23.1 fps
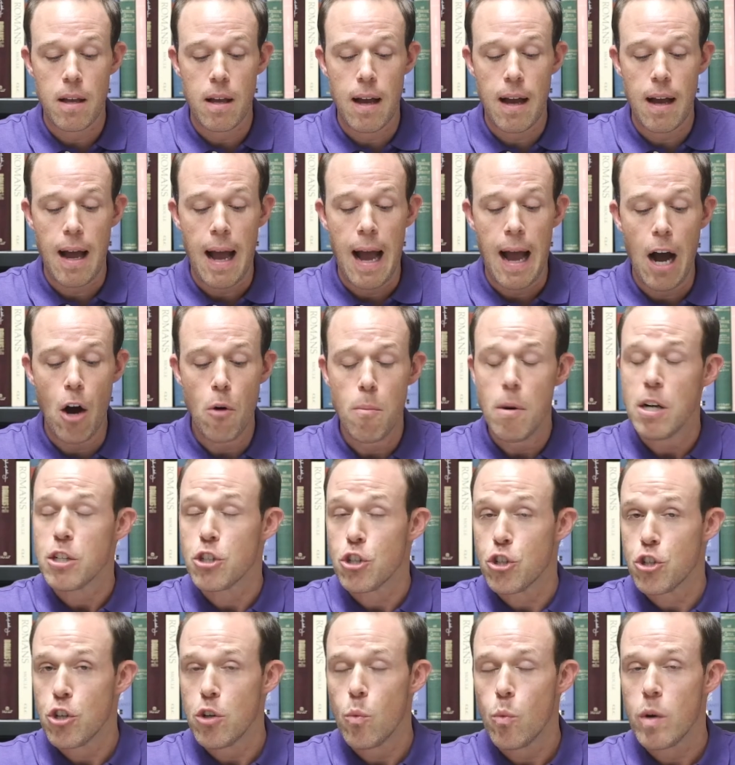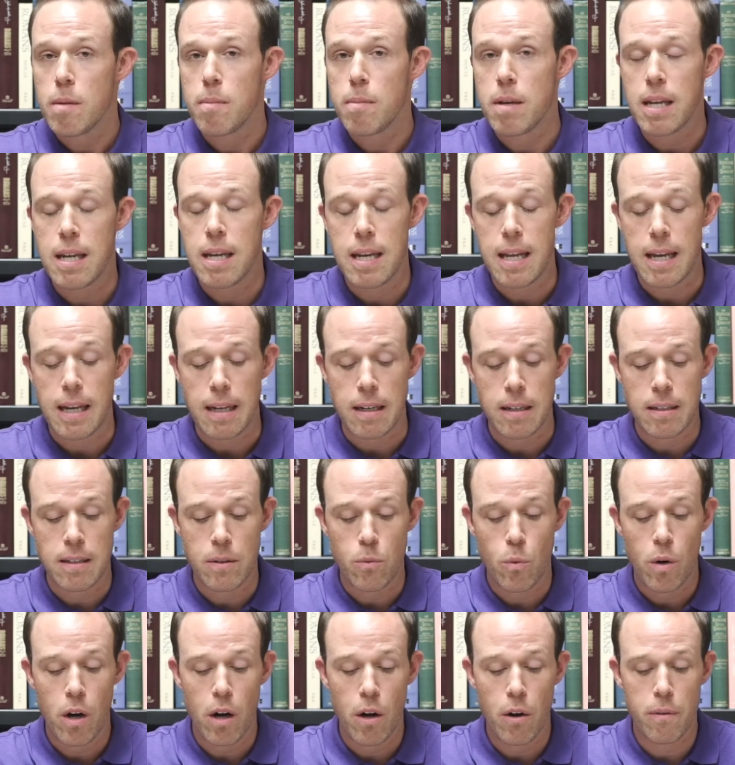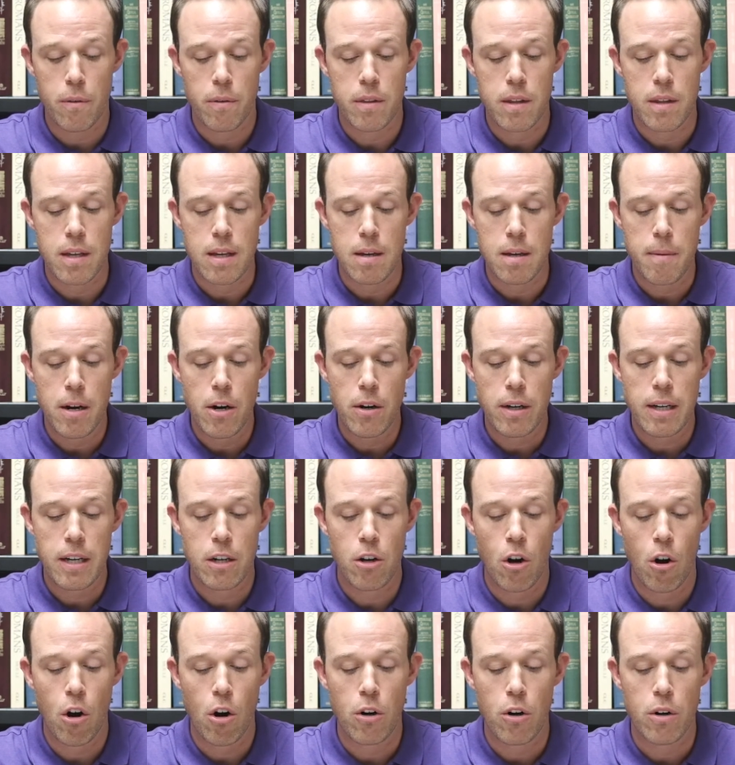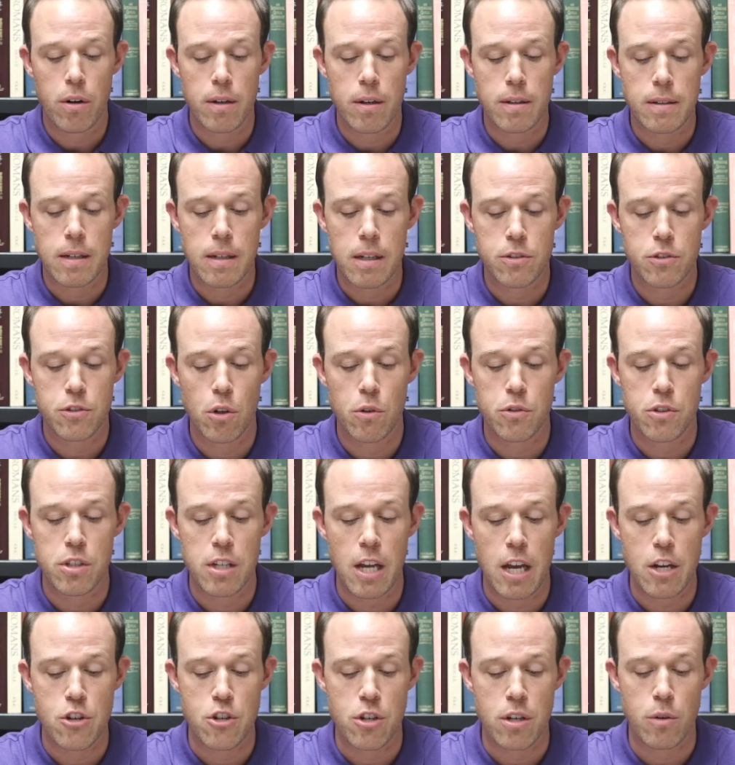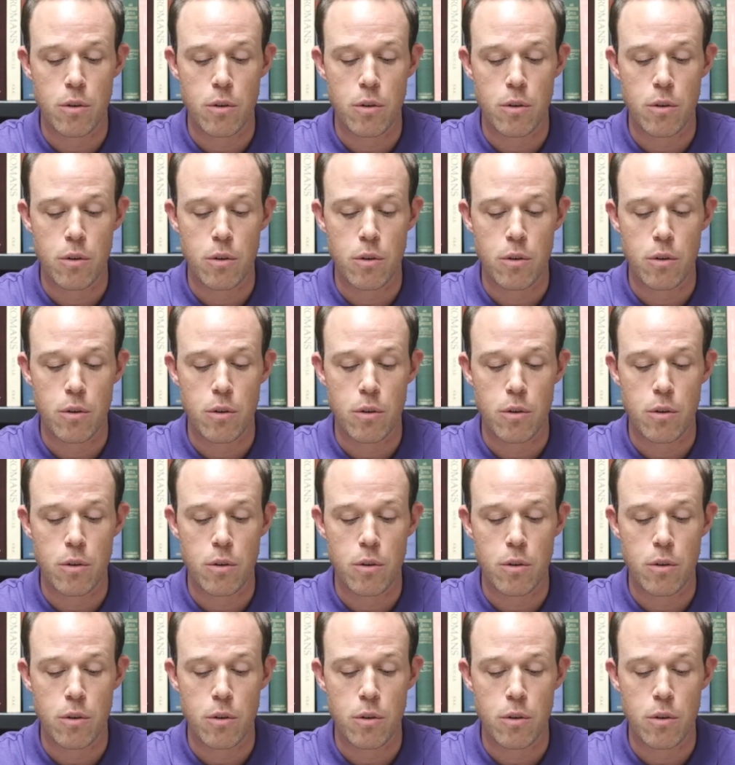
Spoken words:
How much should we be eating? Well, the American Heart Association